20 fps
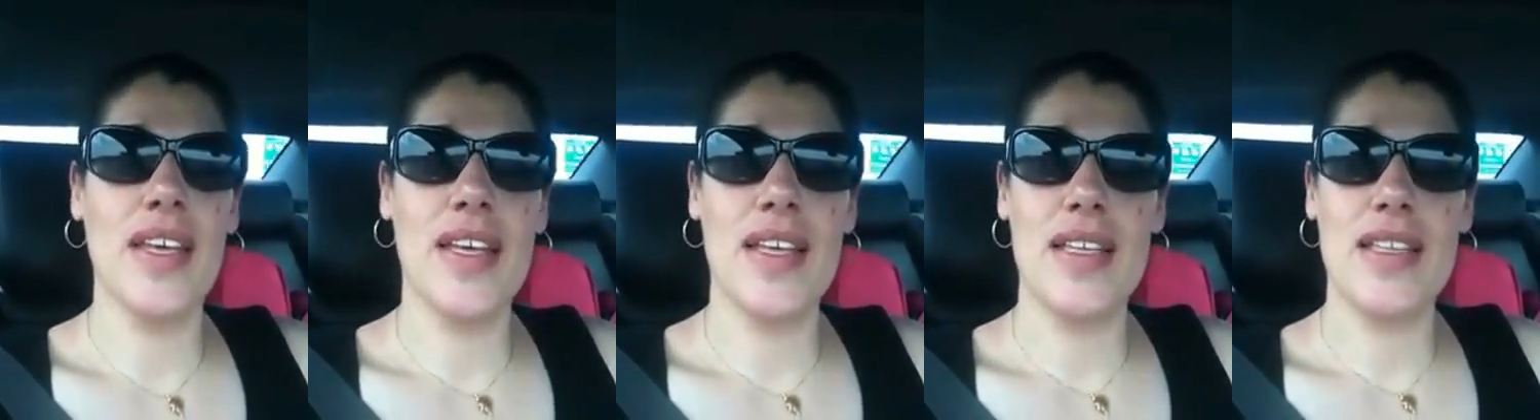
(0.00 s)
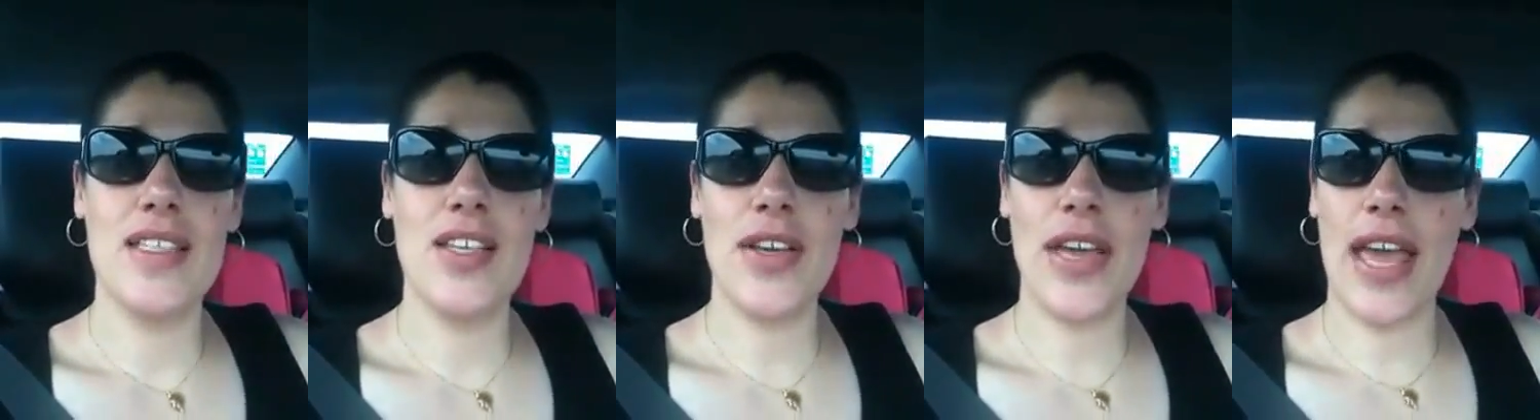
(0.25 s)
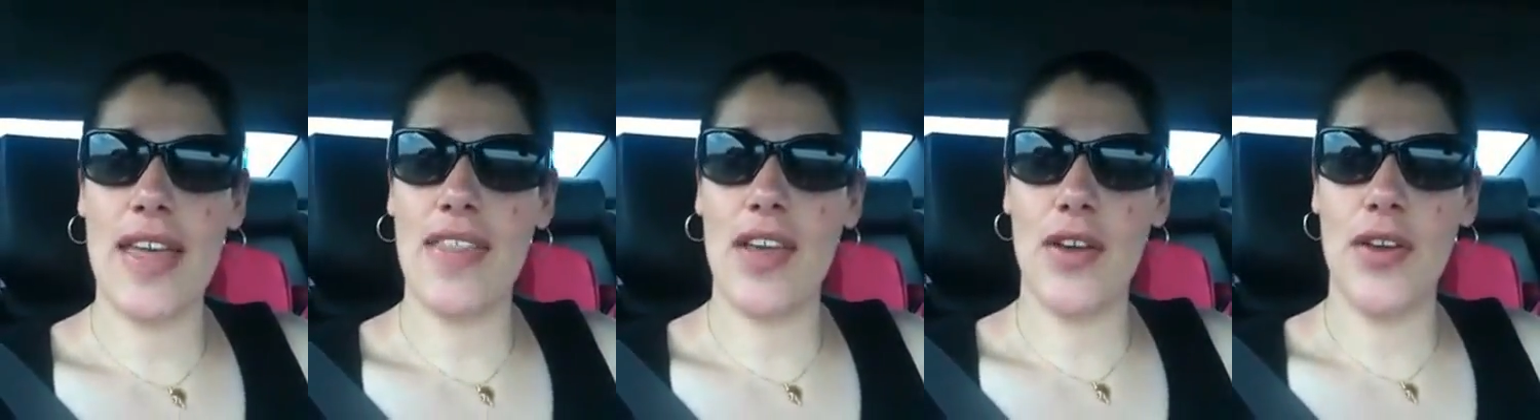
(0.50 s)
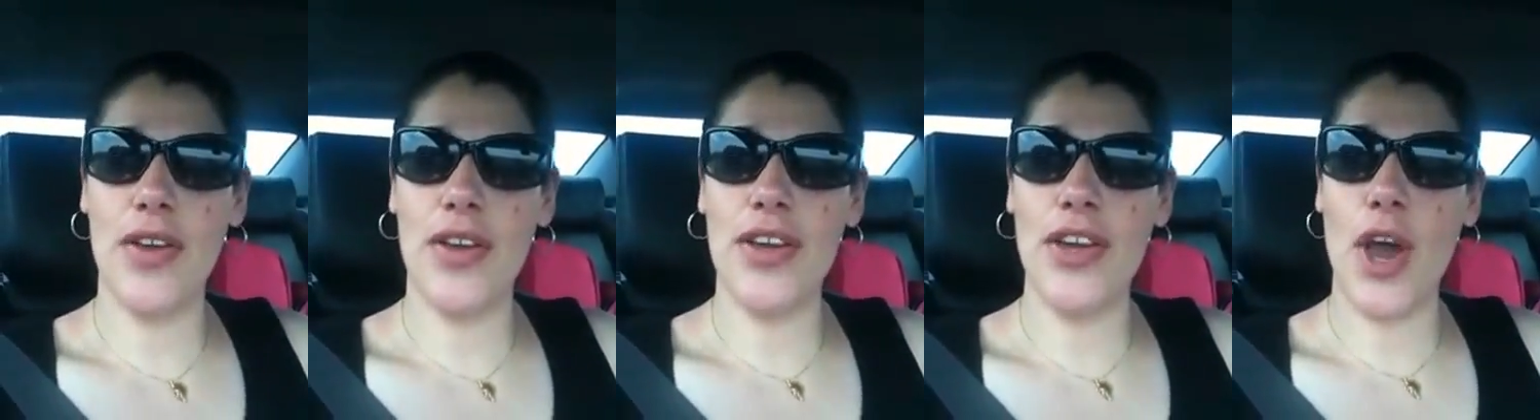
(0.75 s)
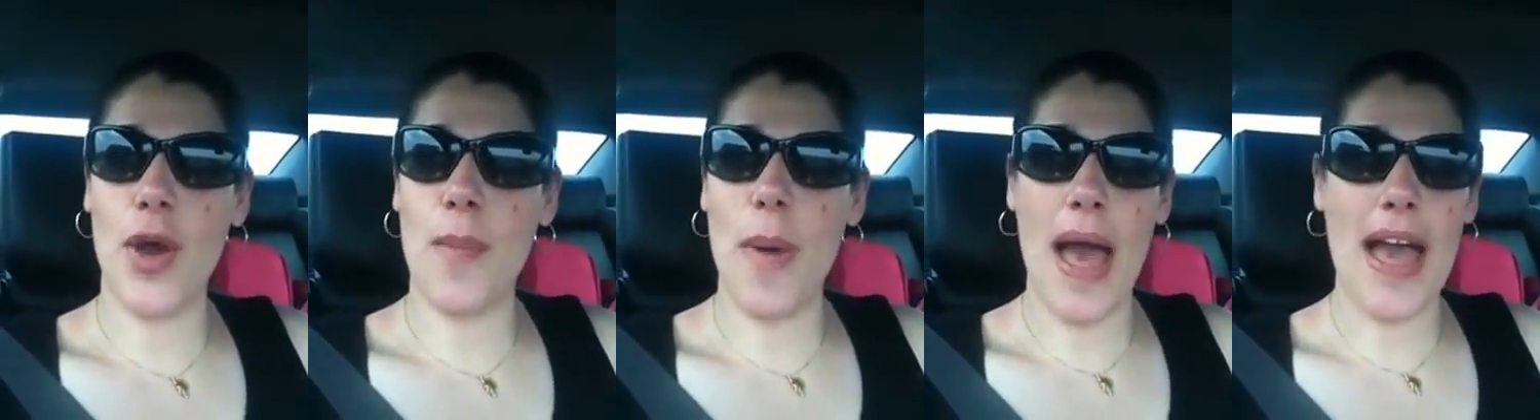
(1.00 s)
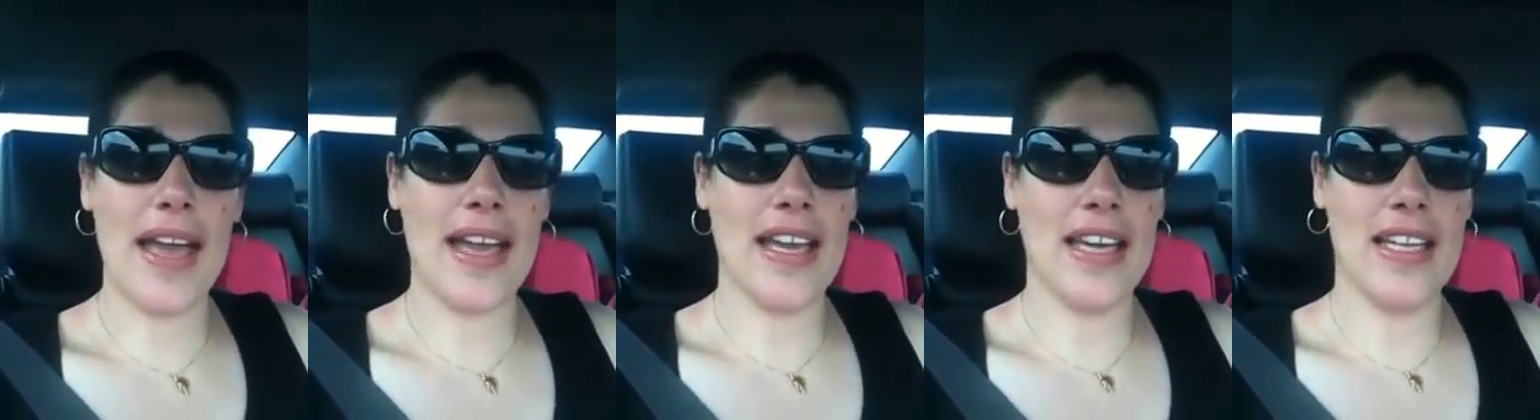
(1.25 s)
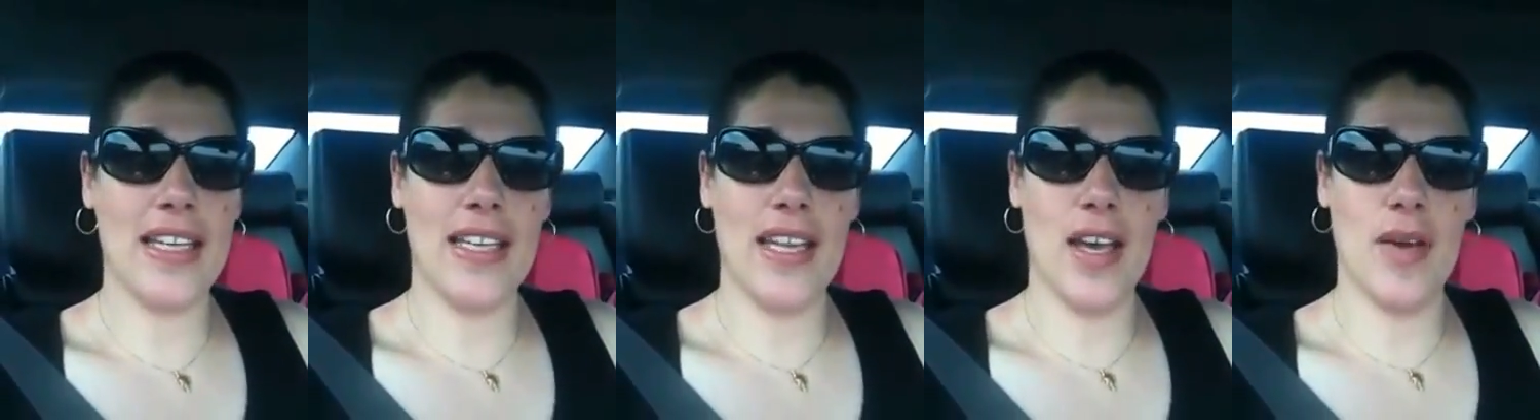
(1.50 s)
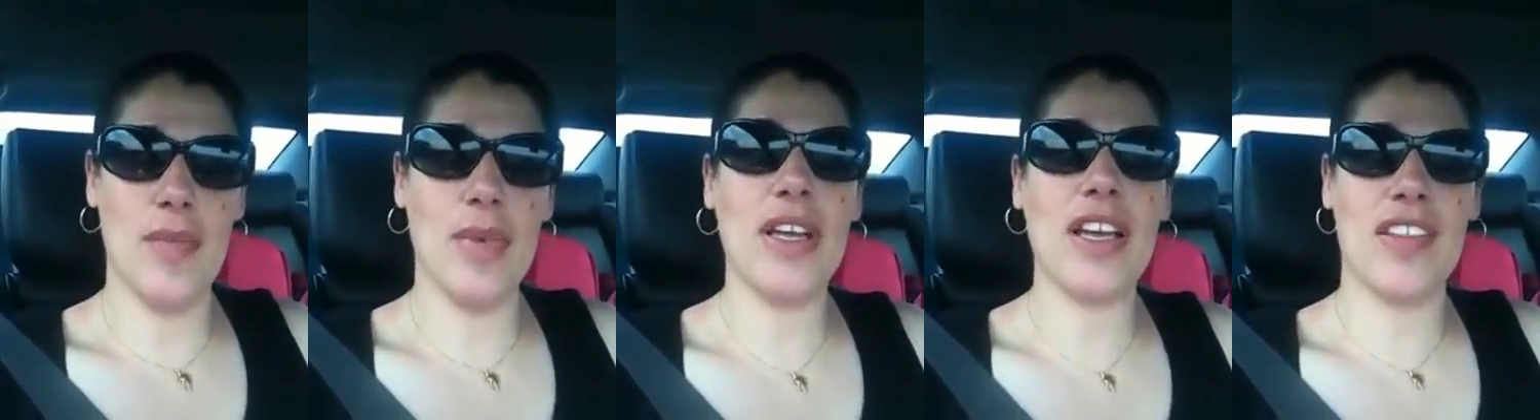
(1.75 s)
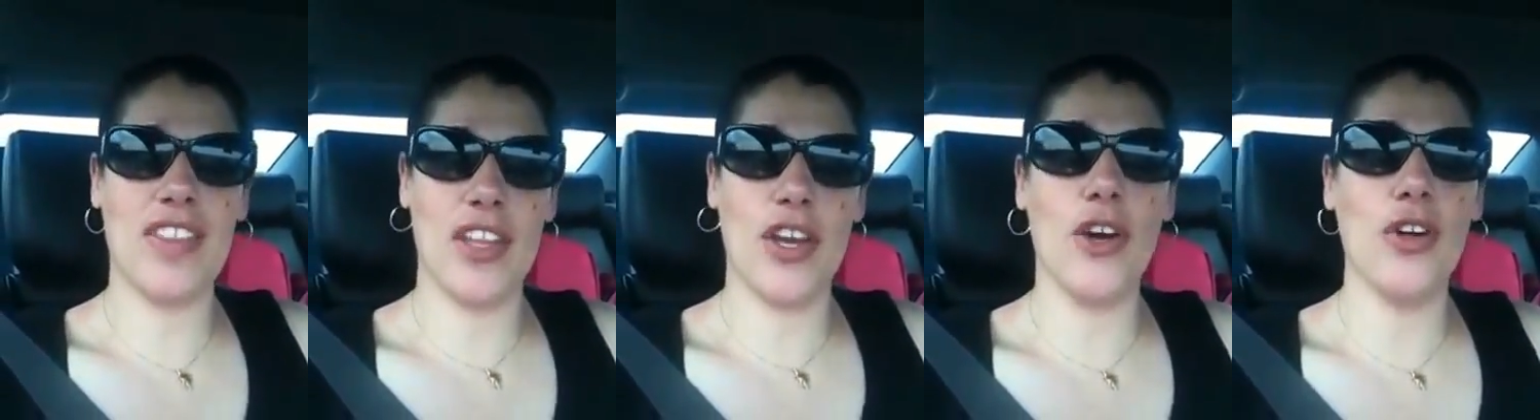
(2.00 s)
It's okay though, you can go back and look at the